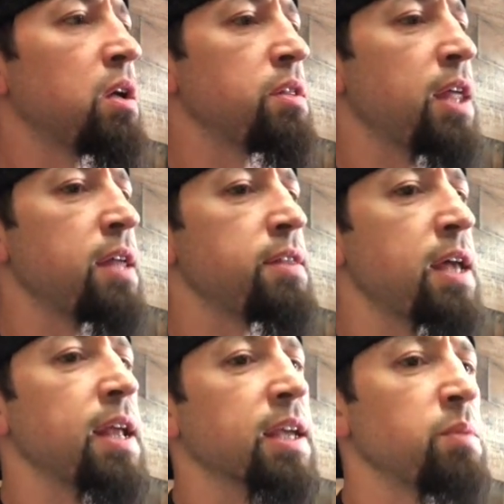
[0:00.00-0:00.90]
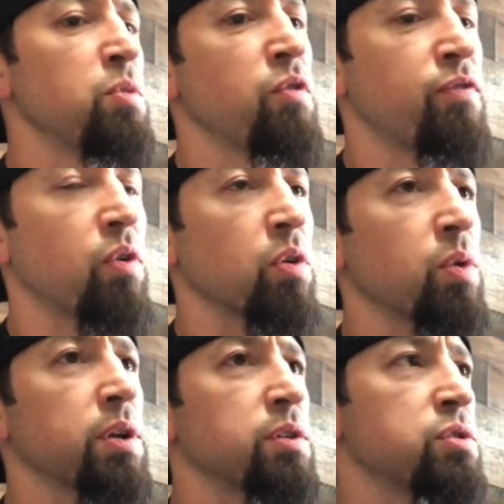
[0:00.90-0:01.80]
then I can move
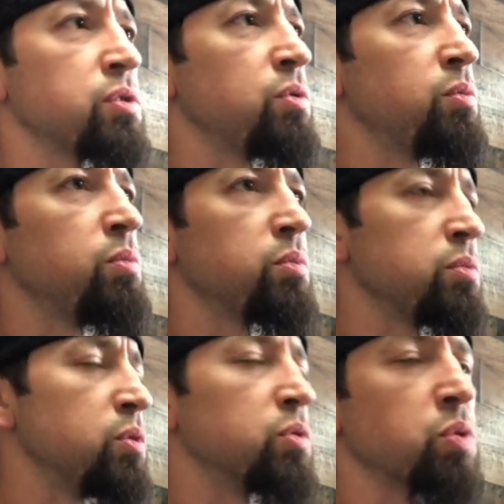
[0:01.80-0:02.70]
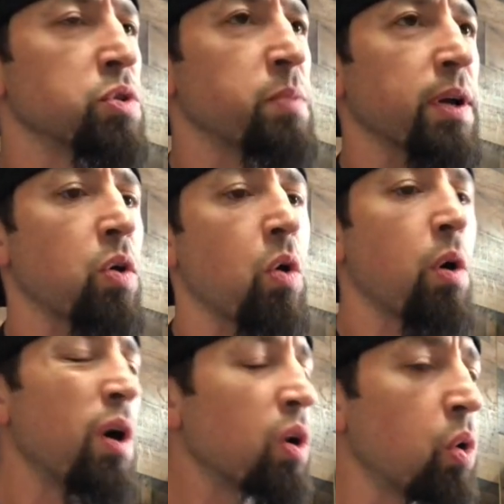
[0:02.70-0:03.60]
forward to towards my
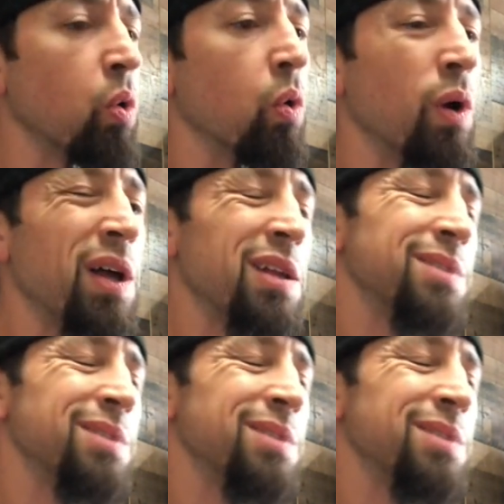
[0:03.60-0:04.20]
goal. Cool.